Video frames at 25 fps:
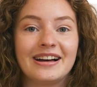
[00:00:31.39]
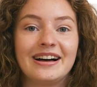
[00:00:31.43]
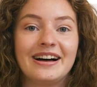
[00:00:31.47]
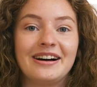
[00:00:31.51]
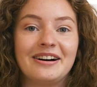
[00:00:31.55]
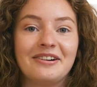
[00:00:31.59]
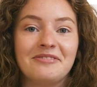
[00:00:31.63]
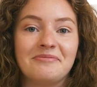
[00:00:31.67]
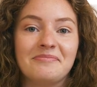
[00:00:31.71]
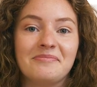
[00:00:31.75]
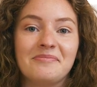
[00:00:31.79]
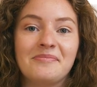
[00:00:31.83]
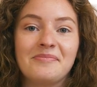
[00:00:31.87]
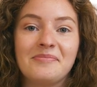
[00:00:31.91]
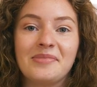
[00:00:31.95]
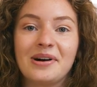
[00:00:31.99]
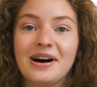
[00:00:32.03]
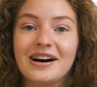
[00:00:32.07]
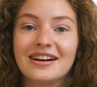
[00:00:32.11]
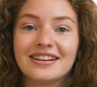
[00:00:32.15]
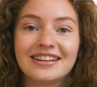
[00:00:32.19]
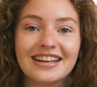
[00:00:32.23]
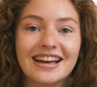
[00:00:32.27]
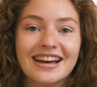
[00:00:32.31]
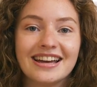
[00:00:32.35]
Um,
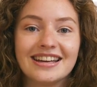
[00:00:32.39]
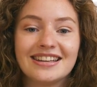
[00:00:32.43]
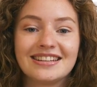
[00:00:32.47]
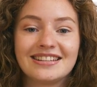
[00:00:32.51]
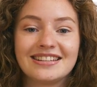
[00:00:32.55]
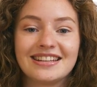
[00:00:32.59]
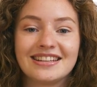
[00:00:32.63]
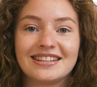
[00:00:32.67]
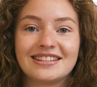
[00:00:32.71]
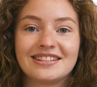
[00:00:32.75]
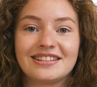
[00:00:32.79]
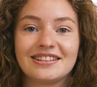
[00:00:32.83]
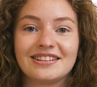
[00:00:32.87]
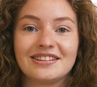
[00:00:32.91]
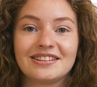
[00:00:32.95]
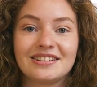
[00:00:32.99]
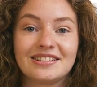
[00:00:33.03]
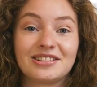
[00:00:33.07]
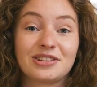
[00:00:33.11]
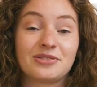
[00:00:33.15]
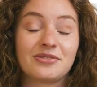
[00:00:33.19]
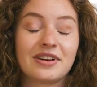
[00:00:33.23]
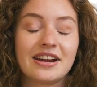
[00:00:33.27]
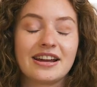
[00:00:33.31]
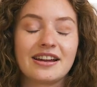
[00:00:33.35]
but yeah, it, it's a
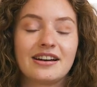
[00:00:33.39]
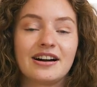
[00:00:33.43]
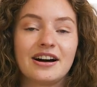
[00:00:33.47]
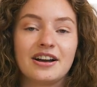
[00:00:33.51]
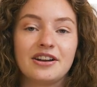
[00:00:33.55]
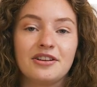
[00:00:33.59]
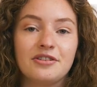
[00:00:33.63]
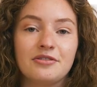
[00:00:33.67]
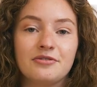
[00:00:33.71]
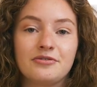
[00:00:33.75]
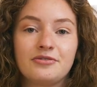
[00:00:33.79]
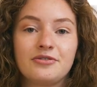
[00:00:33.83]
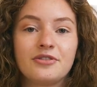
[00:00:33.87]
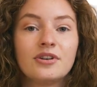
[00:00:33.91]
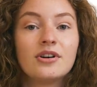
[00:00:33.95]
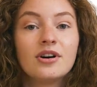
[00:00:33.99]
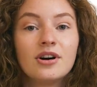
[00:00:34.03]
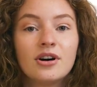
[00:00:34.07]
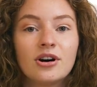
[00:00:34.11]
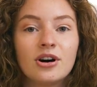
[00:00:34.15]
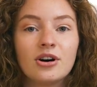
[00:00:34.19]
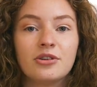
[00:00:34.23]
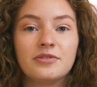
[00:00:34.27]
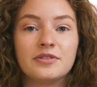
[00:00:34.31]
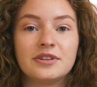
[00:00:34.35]
it's a great kind of
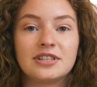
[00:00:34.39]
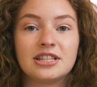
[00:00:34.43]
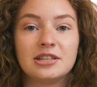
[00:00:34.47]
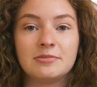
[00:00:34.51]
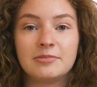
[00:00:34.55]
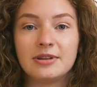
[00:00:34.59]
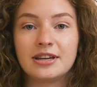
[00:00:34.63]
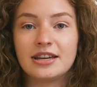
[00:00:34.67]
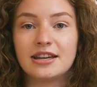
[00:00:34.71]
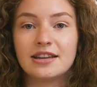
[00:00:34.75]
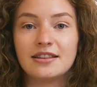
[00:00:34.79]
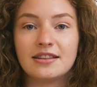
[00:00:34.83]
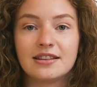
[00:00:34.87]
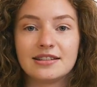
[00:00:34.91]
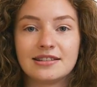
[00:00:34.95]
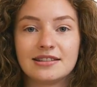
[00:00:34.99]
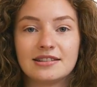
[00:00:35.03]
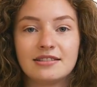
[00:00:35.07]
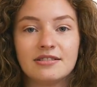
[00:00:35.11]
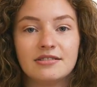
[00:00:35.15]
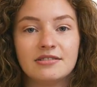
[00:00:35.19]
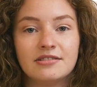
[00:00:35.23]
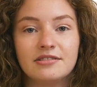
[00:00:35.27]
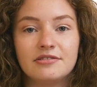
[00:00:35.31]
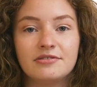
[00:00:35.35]
office to be in. There's a
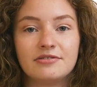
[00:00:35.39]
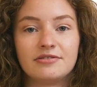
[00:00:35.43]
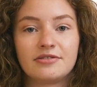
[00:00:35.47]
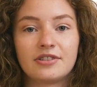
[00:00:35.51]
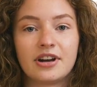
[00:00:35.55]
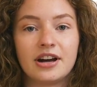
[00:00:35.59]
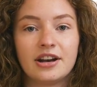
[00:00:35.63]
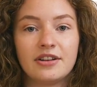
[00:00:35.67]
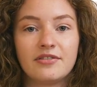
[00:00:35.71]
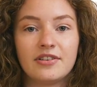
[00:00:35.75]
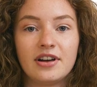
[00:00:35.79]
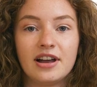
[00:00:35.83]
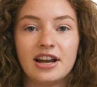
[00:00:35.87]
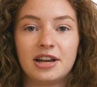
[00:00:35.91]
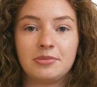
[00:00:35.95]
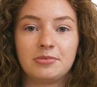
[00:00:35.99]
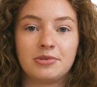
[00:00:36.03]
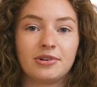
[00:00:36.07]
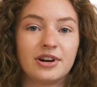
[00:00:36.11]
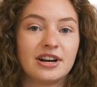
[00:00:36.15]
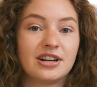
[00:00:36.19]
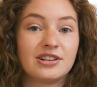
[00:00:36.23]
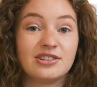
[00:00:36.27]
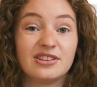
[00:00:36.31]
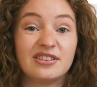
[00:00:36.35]
lot of kind of early
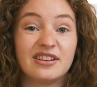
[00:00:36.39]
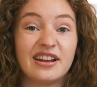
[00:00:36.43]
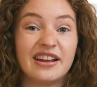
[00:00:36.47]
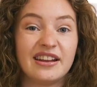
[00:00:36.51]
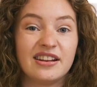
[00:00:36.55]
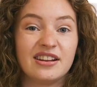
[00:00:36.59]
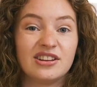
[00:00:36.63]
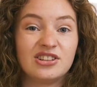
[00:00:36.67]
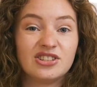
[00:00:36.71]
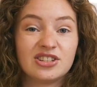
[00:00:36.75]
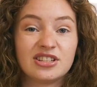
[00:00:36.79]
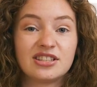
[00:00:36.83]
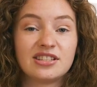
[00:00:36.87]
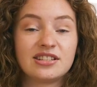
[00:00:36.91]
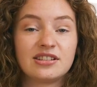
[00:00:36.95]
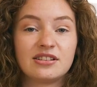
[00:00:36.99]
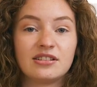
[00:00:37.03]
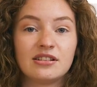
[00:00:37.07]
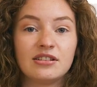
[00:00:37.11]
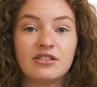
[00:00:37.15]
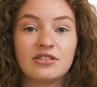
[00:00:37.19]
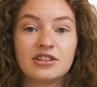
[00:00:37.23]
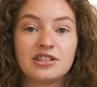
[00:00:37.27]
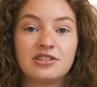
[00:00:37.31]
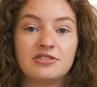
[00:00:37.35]
progression and
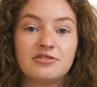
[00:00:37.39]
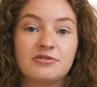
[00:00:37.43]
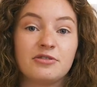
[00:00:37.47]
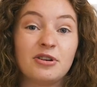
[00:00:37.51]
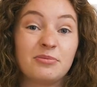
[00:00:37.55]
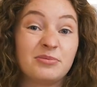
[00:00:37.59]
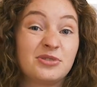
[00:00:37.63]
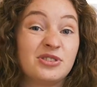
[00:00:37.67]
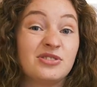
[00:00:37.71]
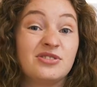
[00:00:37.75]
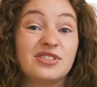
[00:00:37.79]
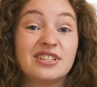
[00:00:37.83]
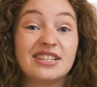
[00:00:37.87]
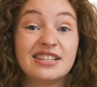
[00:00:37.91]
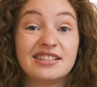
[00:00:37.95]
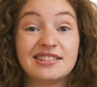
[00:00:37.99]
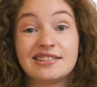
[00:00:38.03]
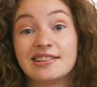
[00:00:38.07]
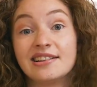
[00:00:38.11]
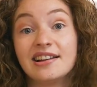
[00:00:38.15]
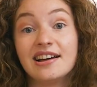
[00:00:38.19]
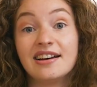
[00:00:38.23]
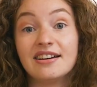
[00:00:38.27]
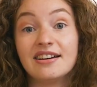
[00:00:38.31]
just lots of opportunities to